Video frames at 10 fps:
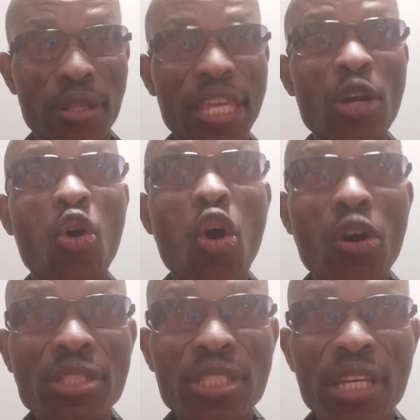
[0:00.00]
They
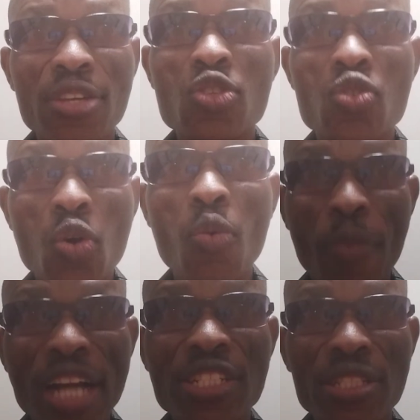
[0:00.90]
caused so
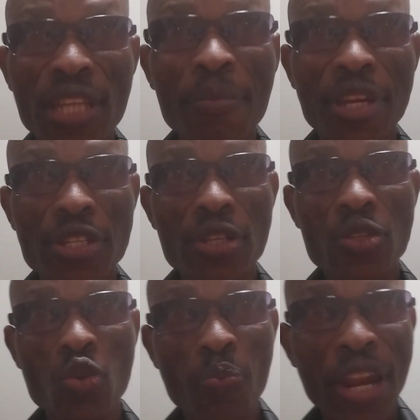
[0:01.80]
much damage
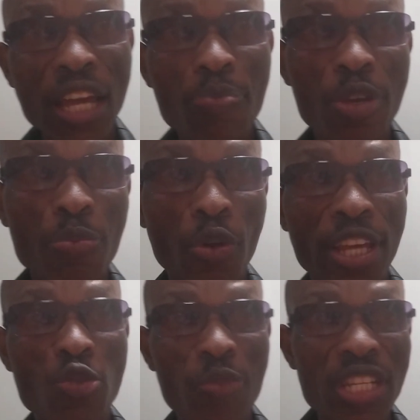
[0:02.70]
to black people,
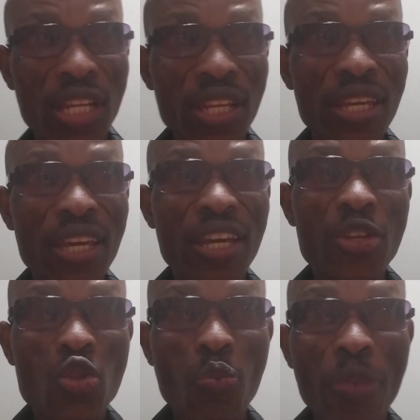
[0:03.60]
especially
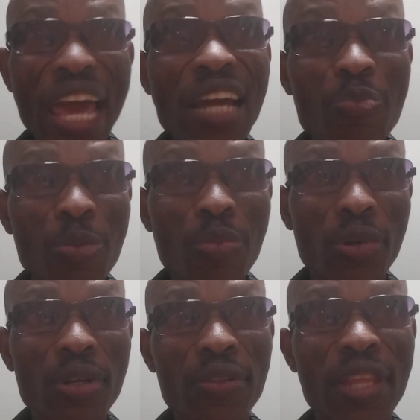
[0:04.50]
to black
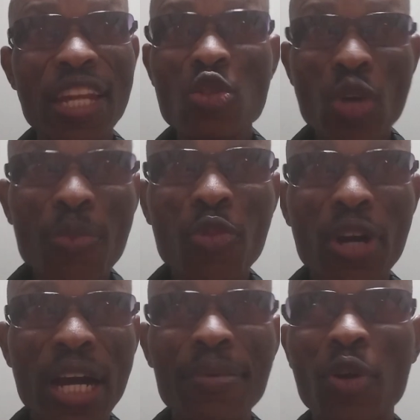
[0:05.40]
people. That is why
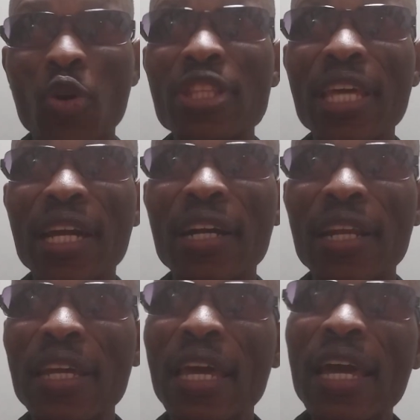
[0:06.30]
Mugabe got
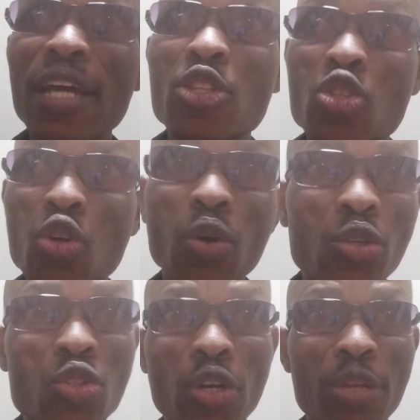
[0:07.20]
angry and
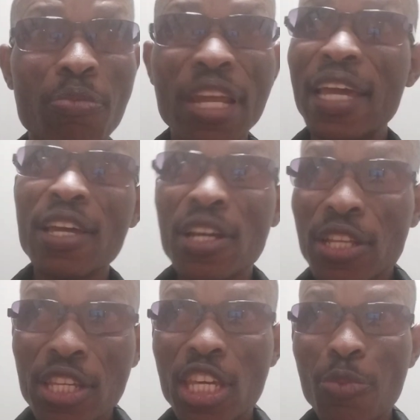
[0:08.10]
told Tony Blair,
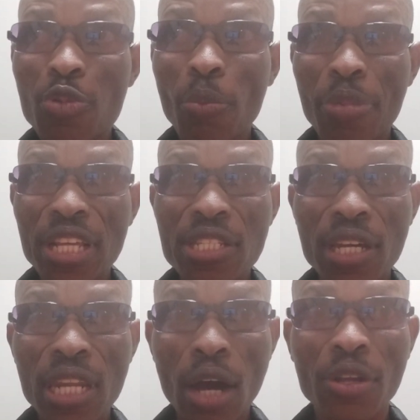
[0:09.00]
keep your
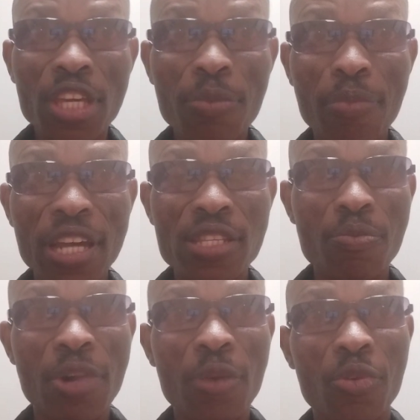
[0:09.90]
Britain, I'll keep my
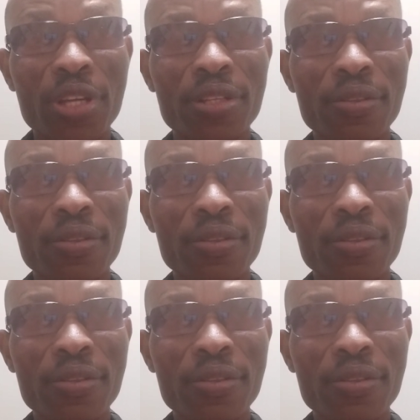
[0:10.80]
Zimbabwe.